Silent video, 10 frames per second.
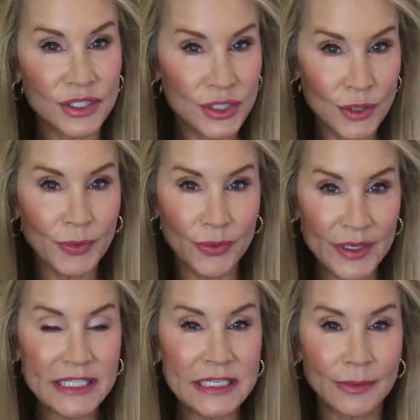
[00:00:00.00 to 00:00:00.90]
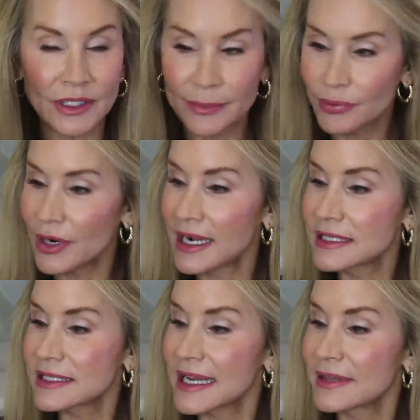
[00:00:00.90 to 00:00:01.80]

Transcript: super reasonable in price